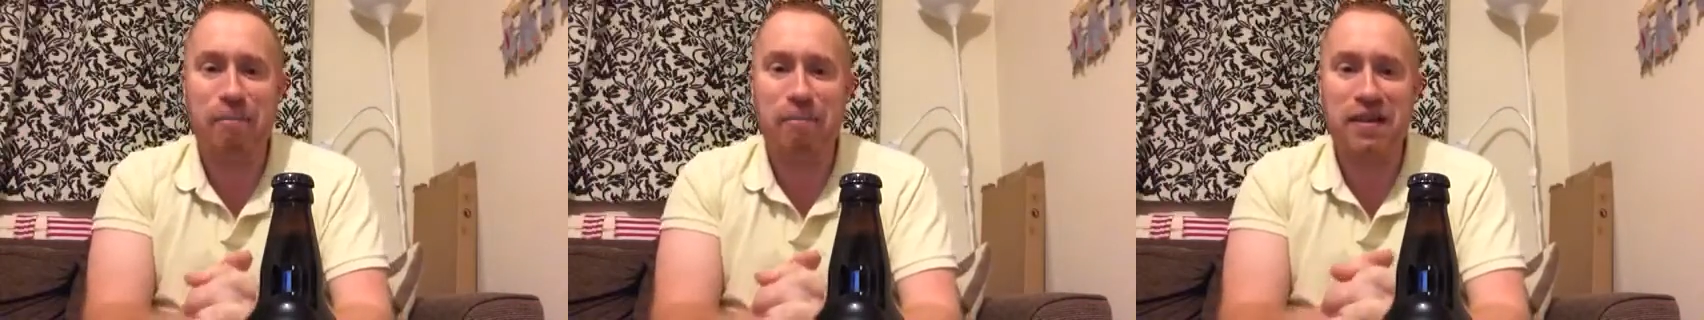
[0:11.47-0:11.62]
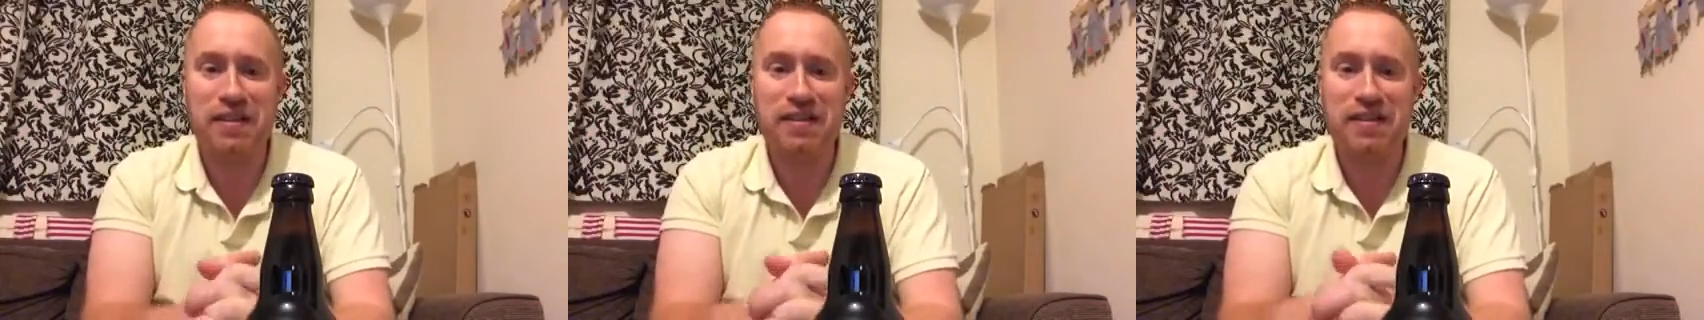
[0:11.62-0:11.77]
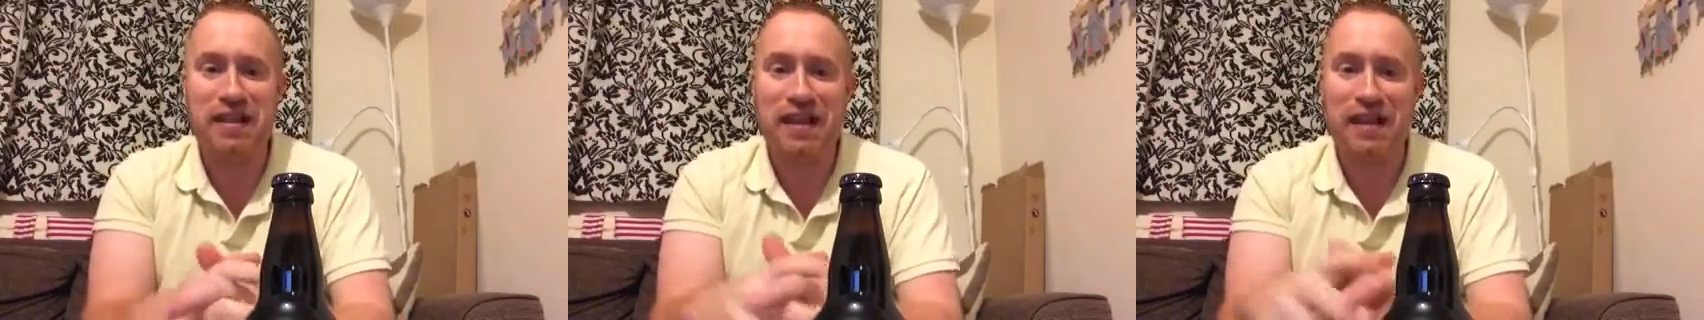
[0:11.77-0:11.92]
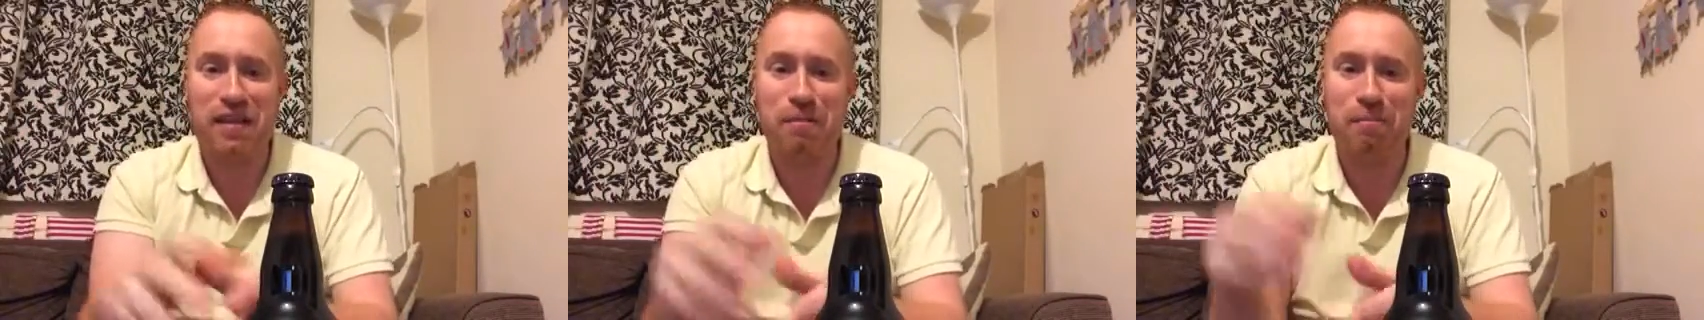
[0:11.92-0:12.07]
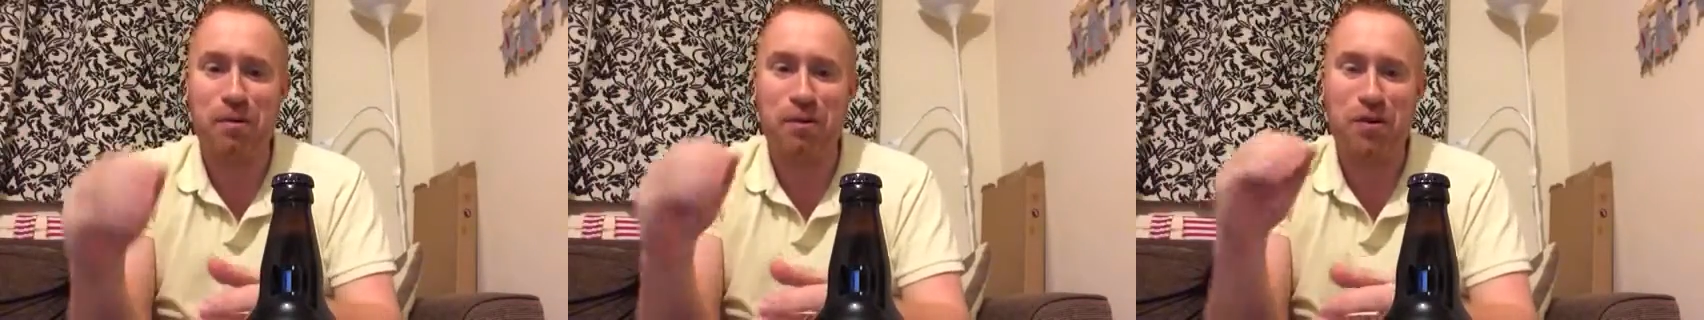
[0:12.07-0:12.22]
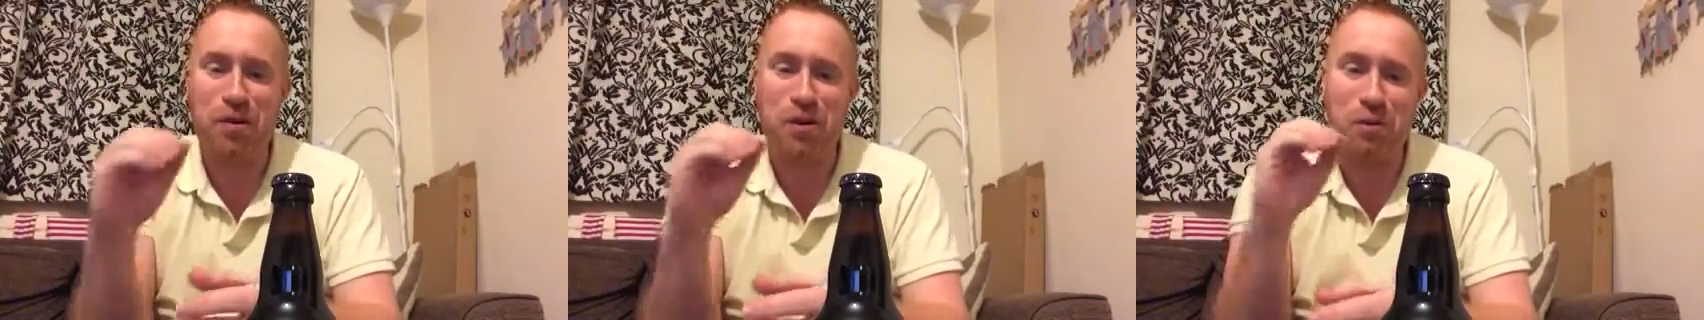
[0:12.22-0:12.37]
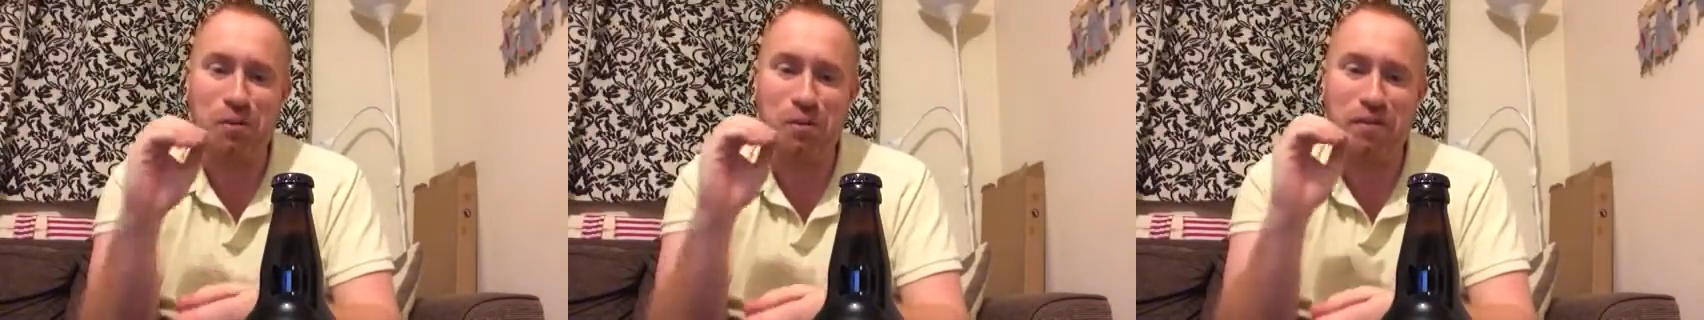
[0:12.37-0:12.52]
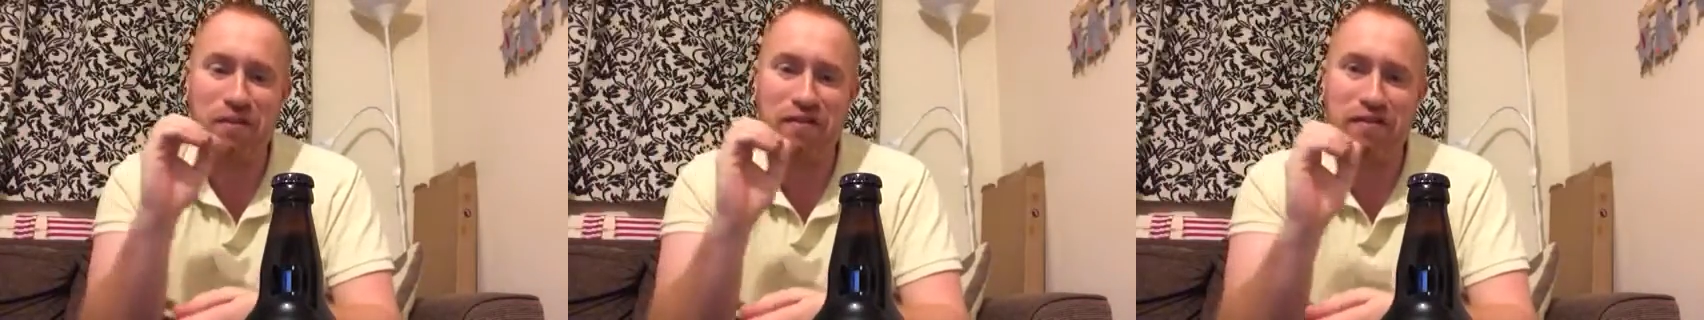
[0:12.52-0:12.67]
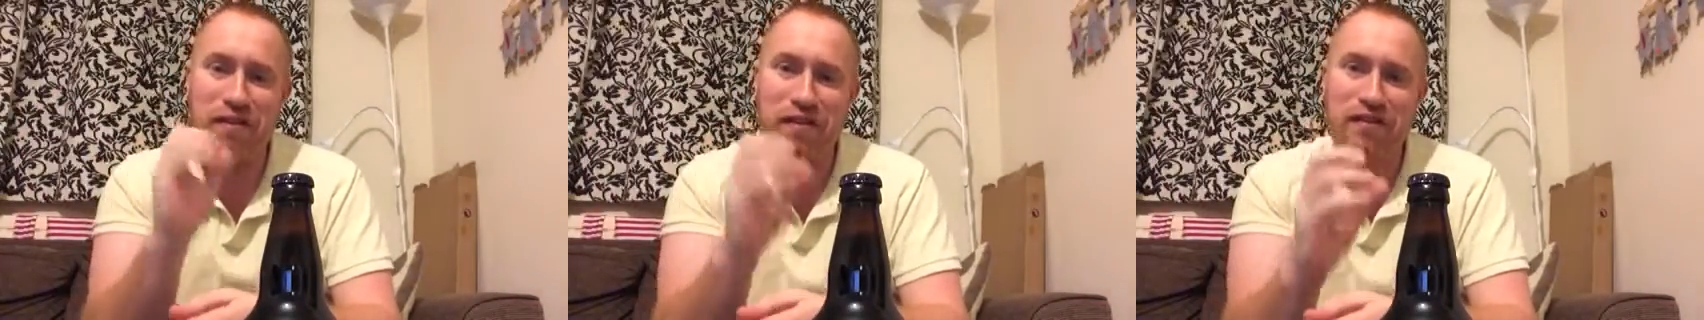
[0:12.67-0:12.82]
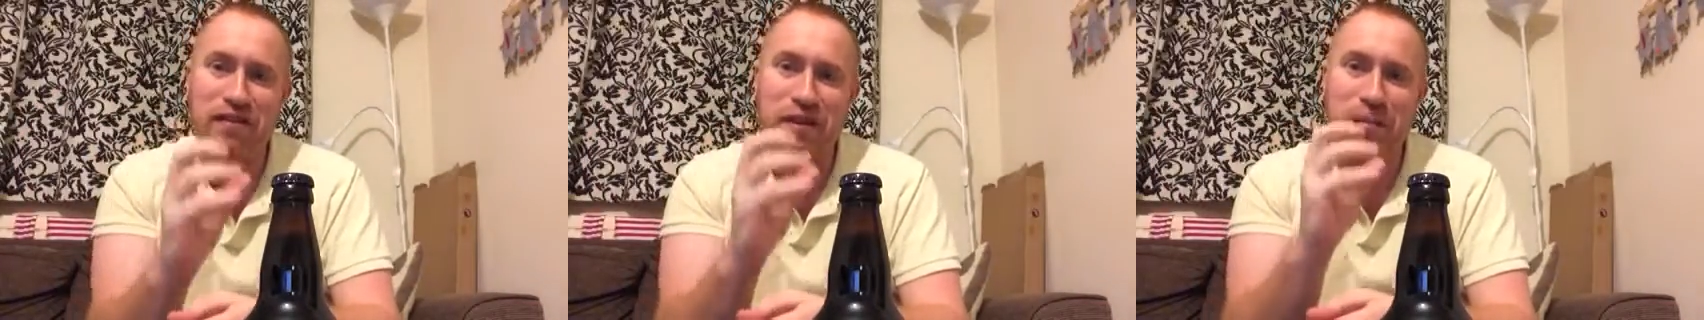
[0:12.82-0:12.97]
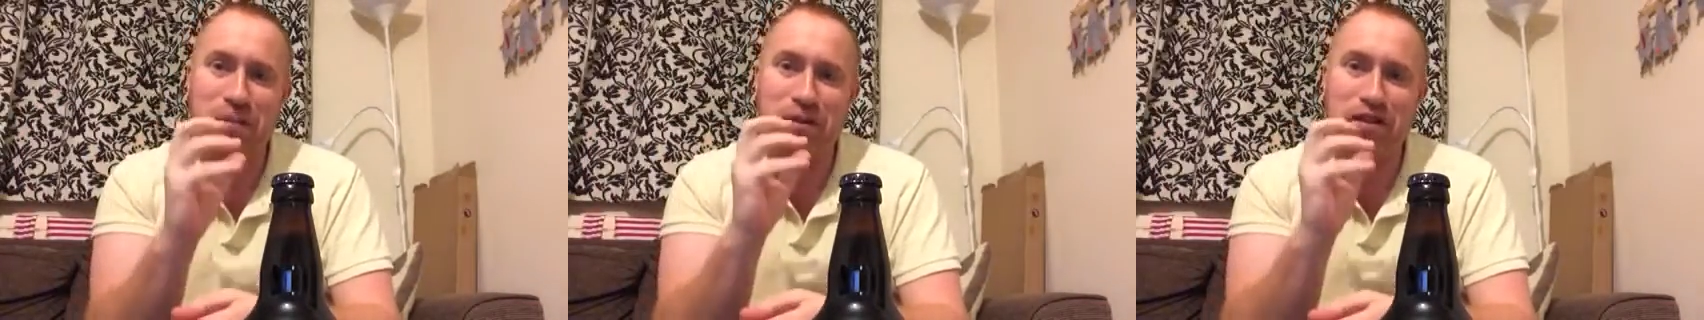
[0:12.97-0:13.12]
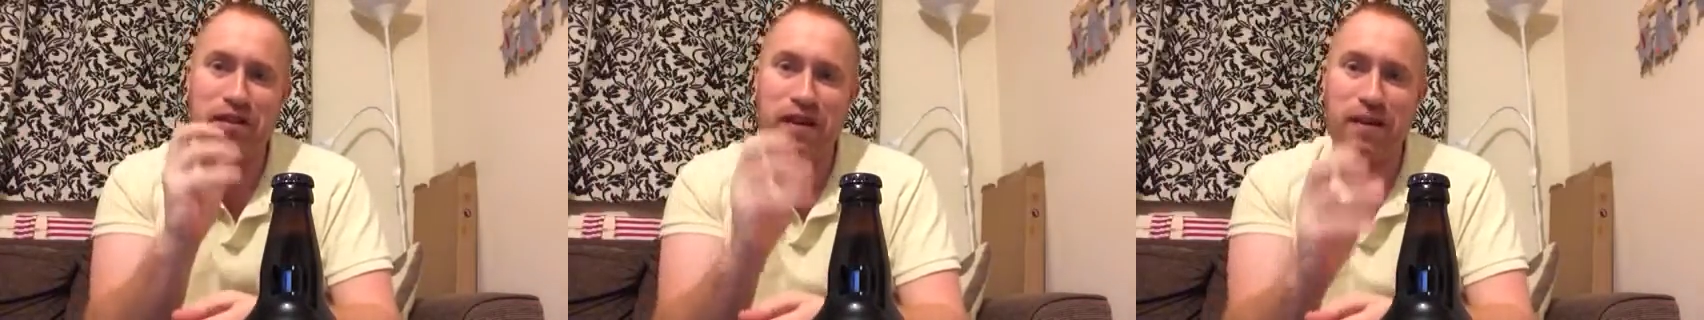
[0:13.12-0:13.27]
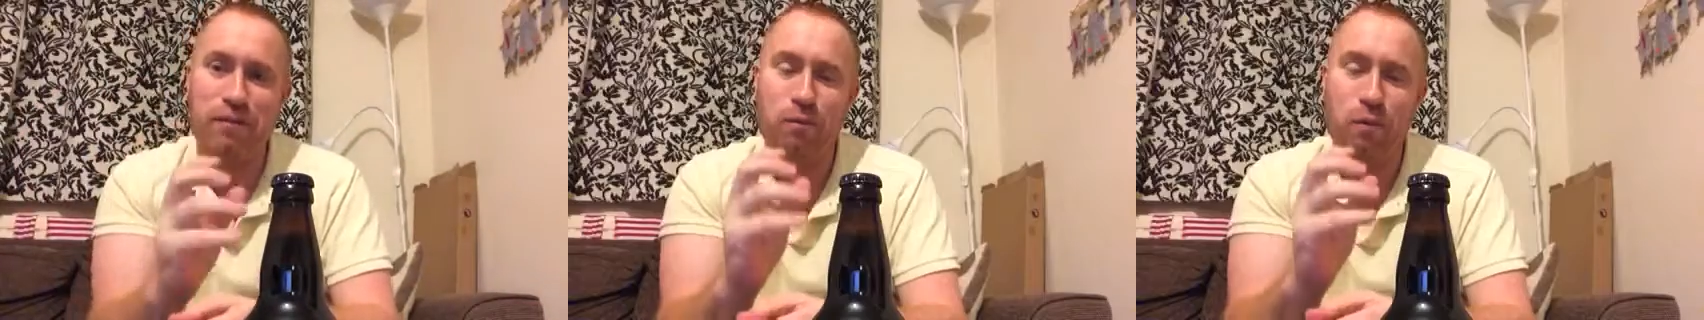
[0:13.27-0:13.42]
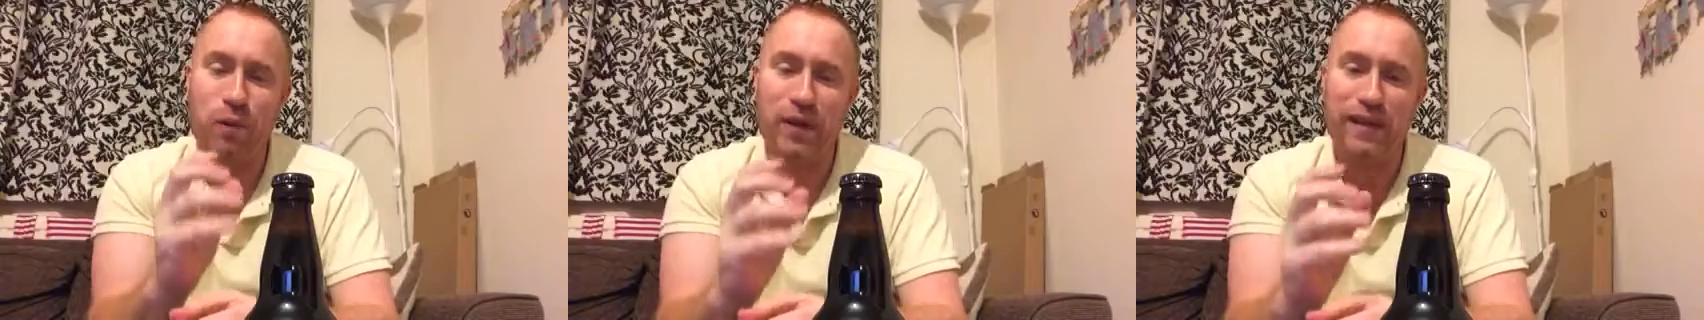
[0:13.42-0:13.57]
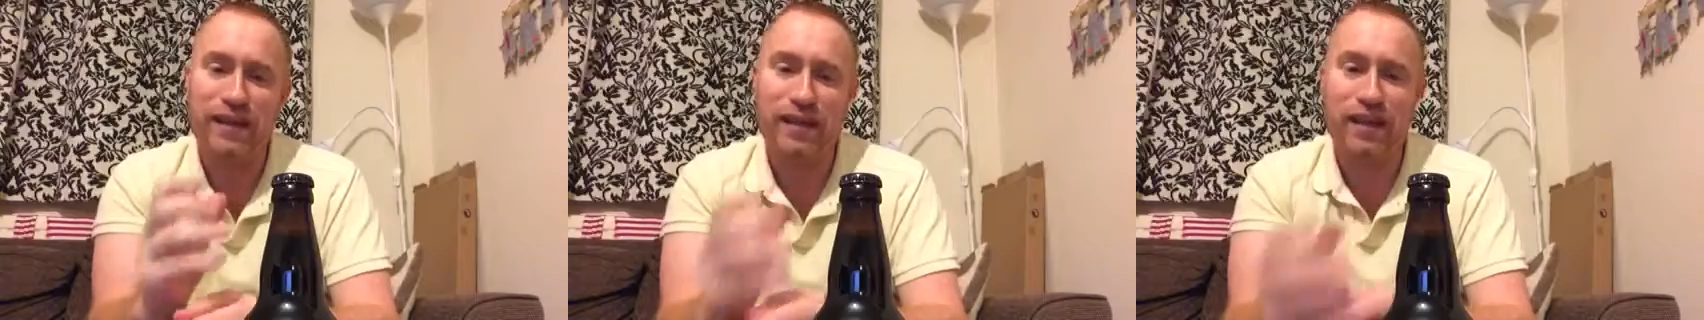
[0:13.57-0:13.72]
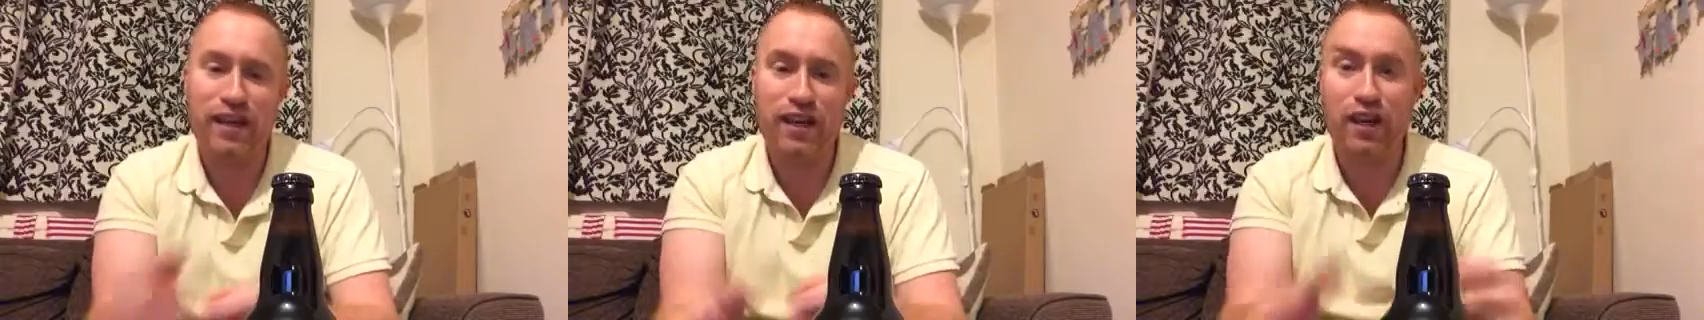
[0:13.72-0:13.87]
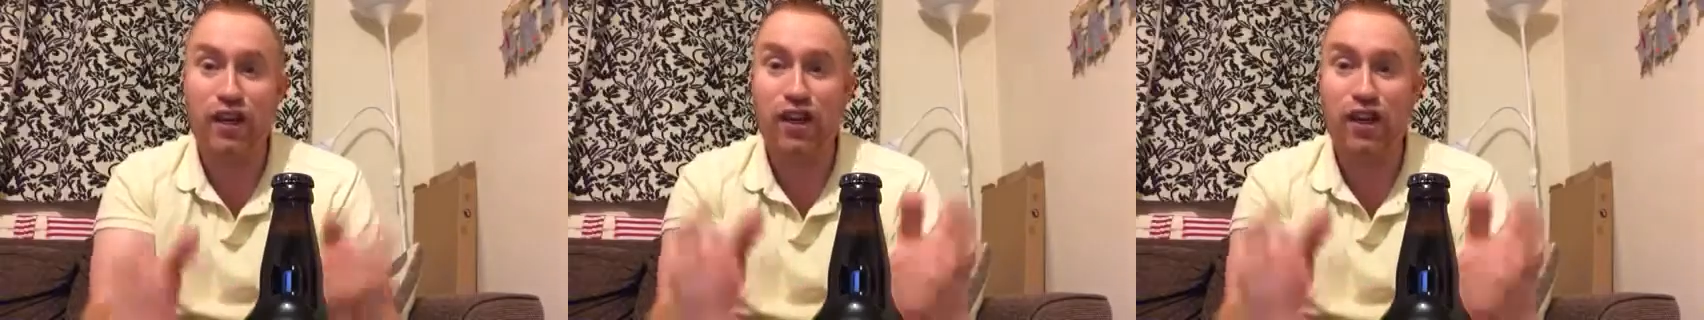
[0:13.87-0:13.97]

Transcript: basically brewed with 50% wheat.